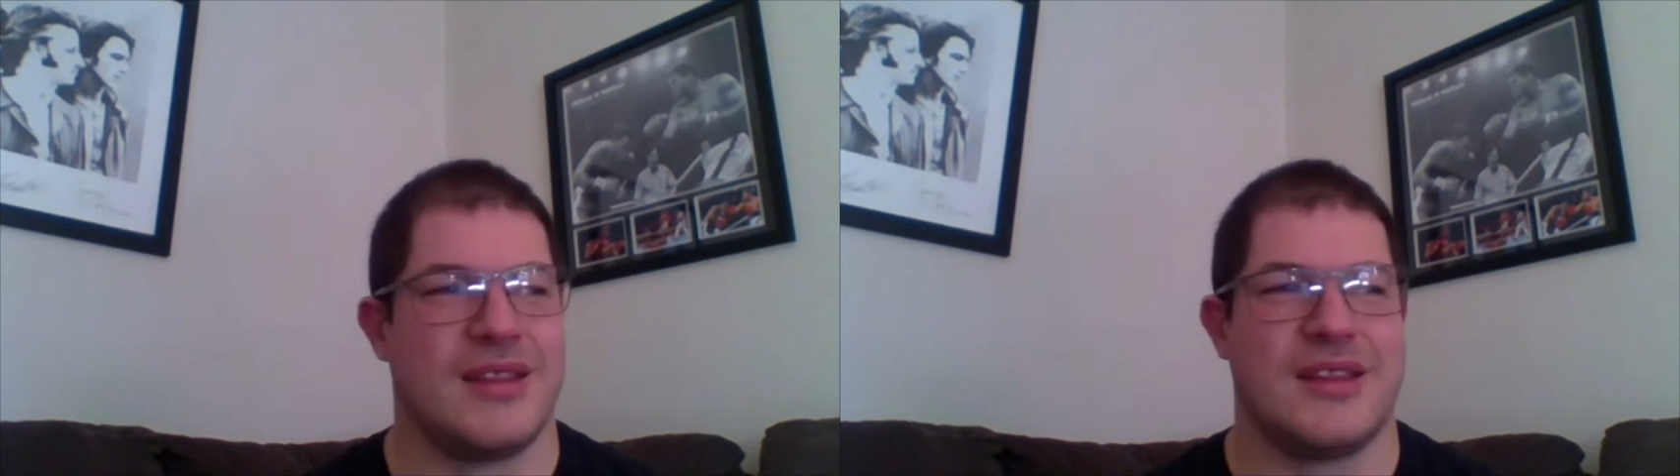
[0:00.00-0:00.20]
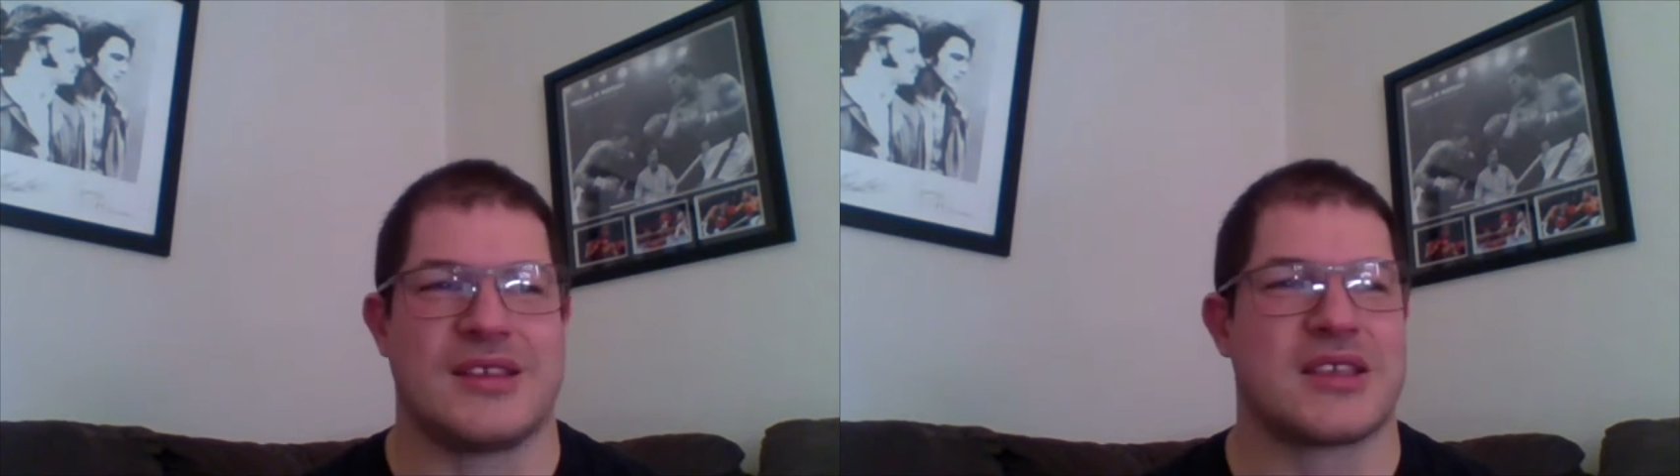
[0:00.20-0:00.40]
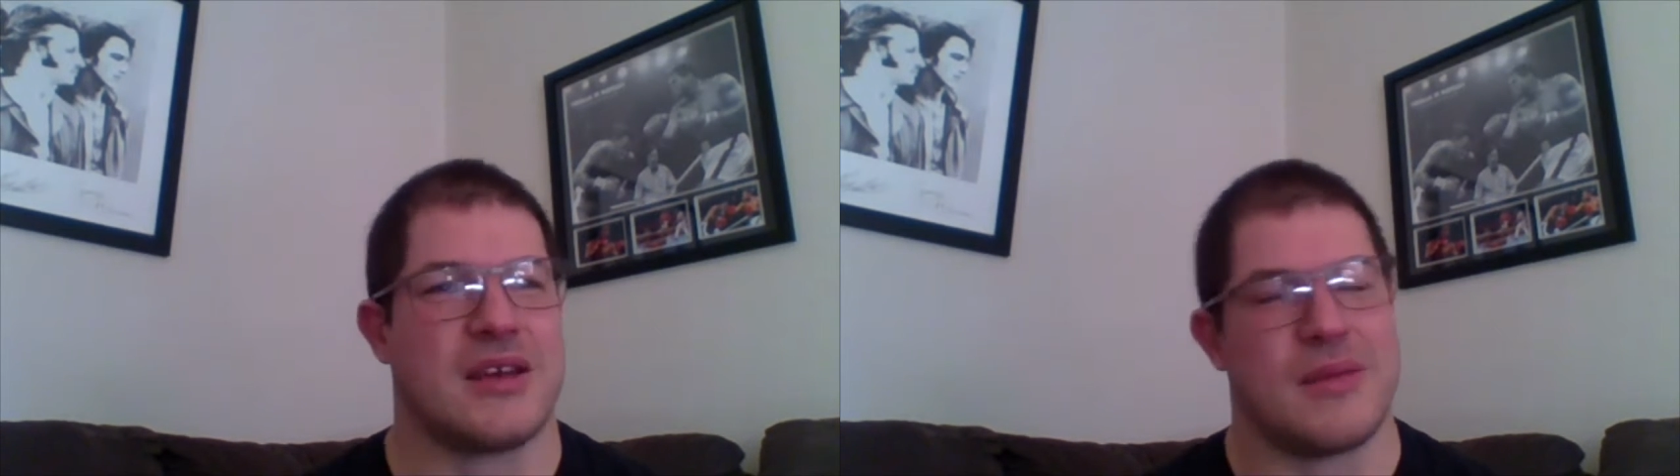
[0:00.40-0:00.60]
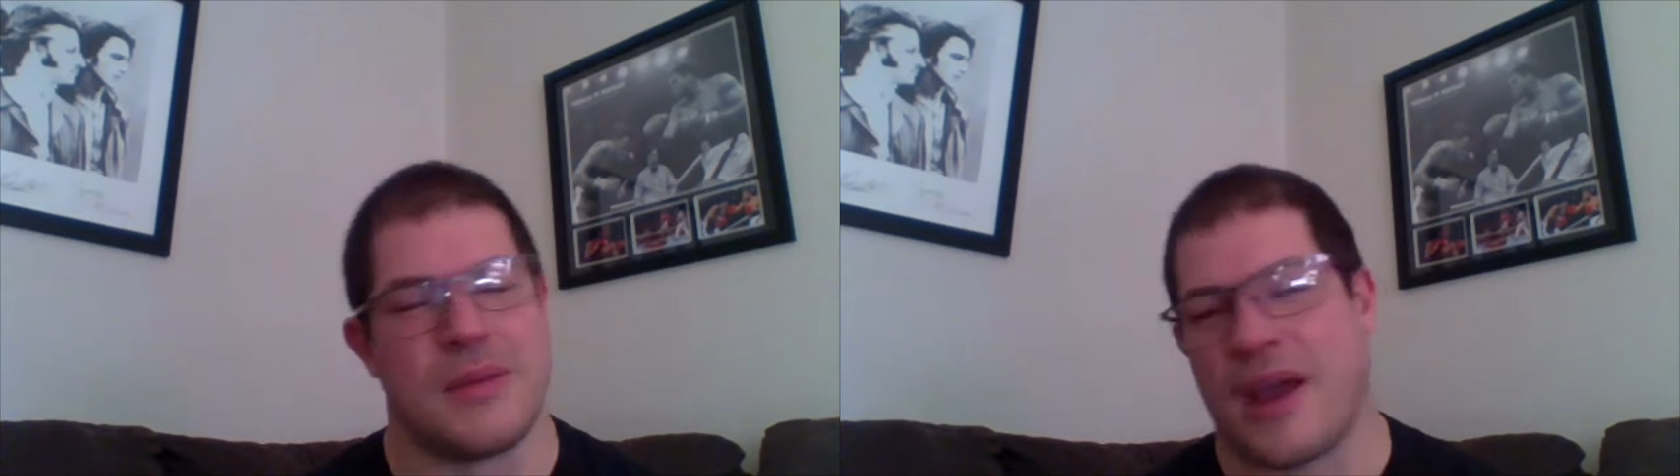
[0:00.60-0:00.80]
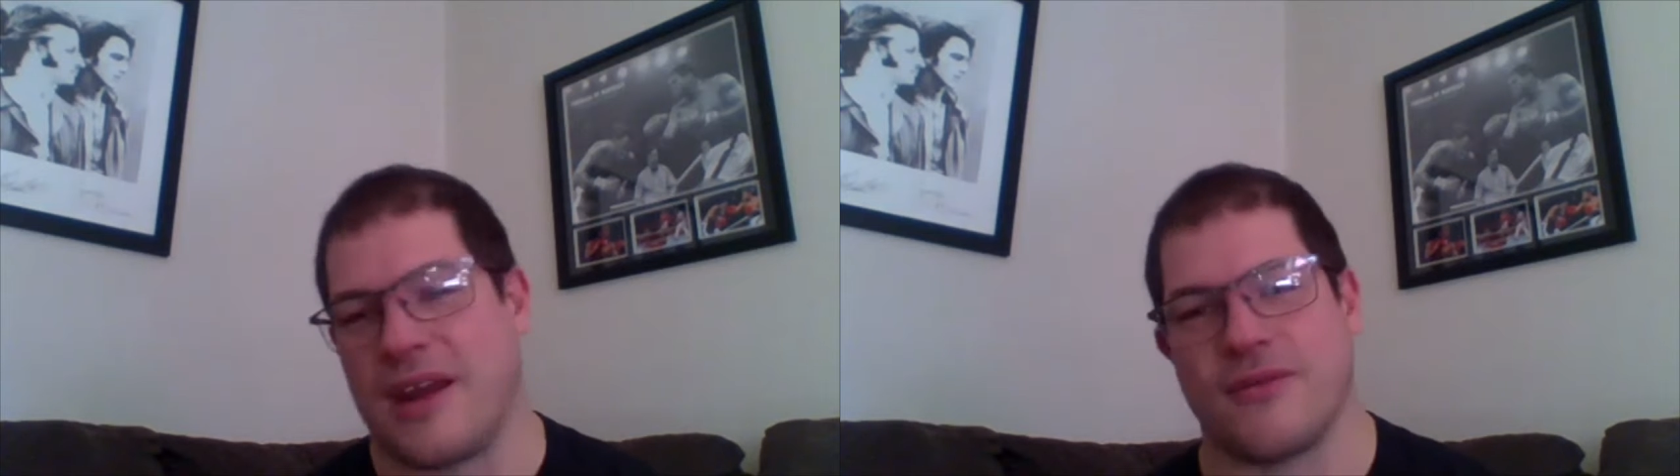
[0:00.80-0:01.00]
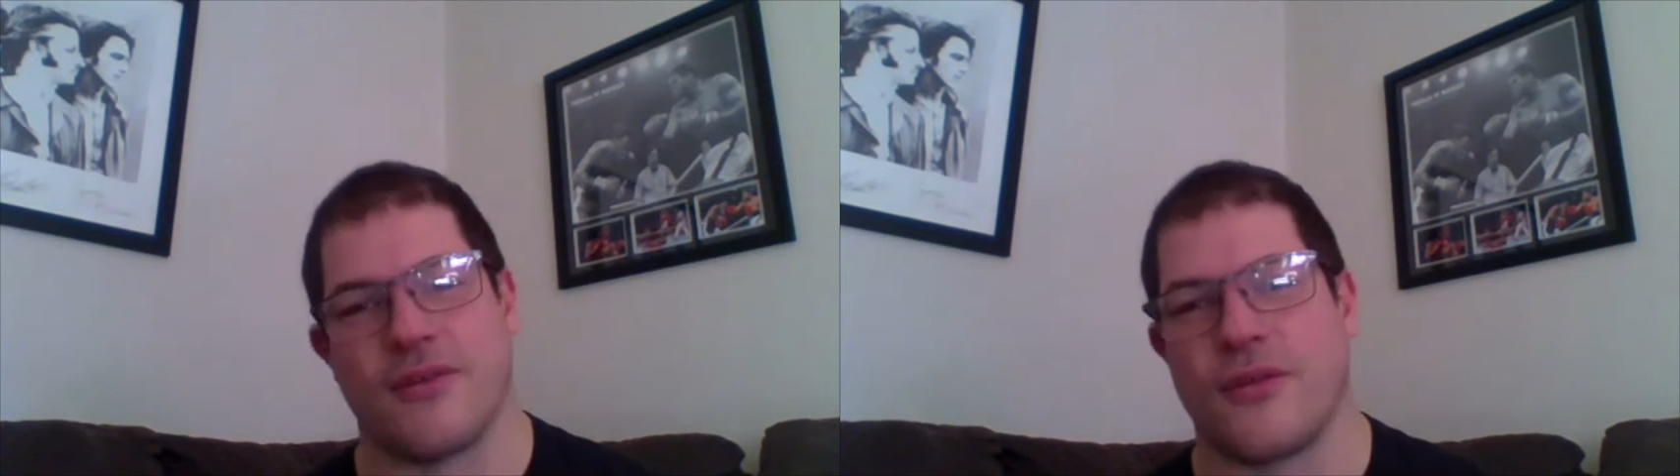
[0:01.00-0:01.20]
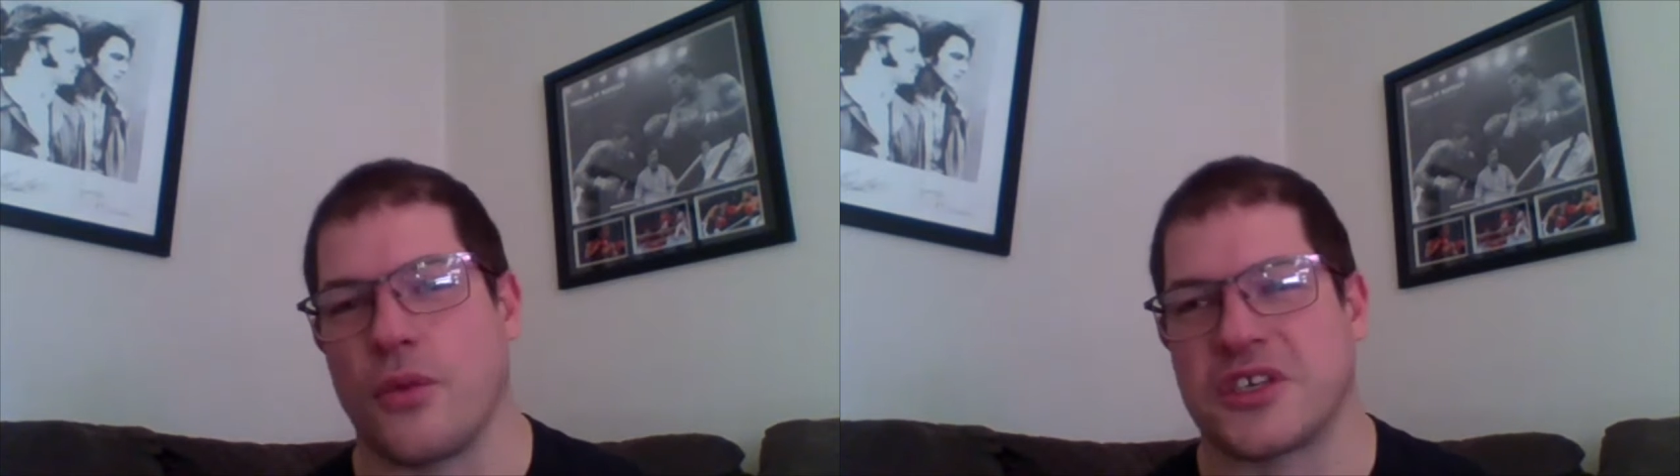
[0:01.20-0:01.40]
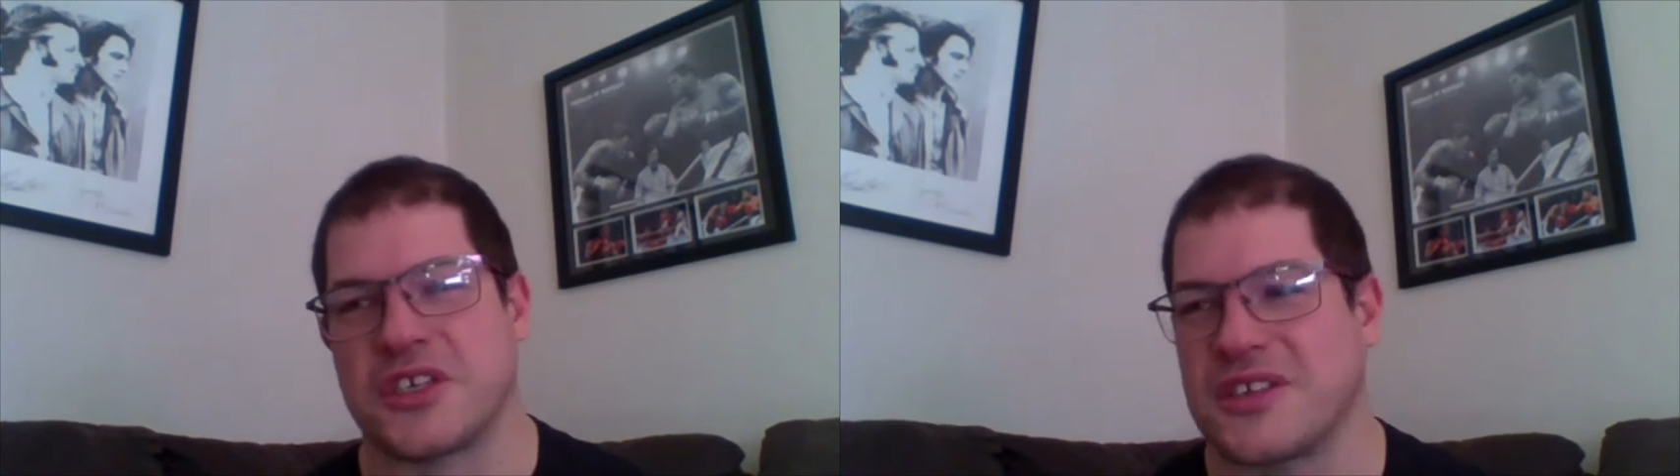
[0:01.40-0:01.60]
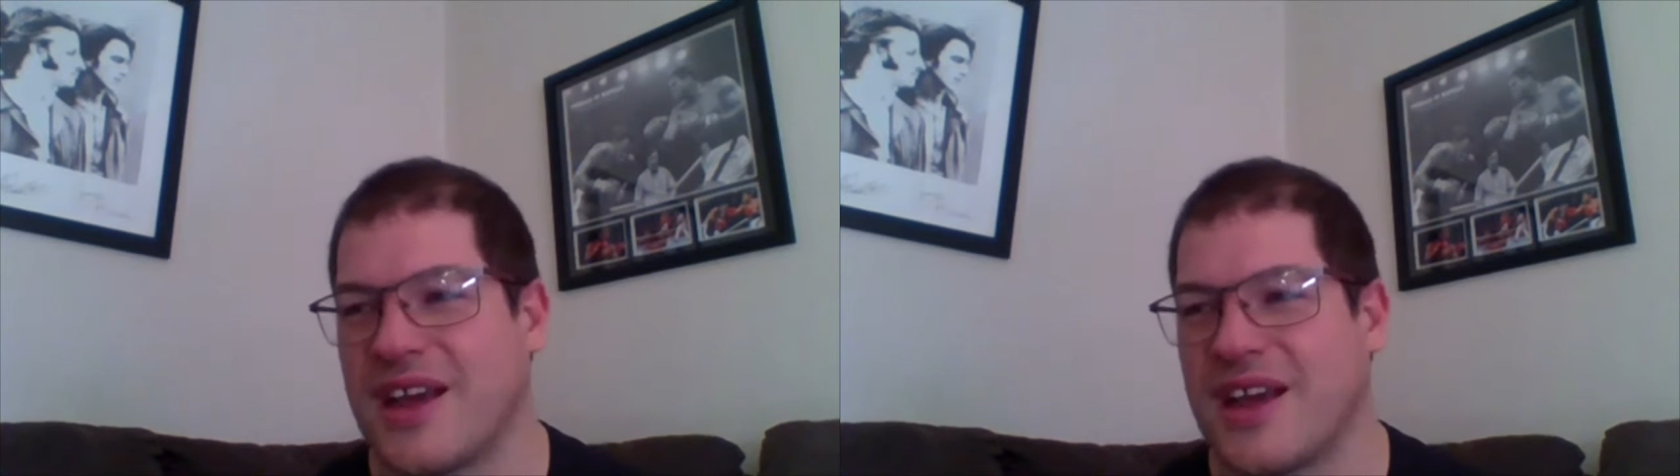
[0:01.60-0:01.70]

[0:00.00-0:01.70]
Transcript: this is going to be painful for Washington.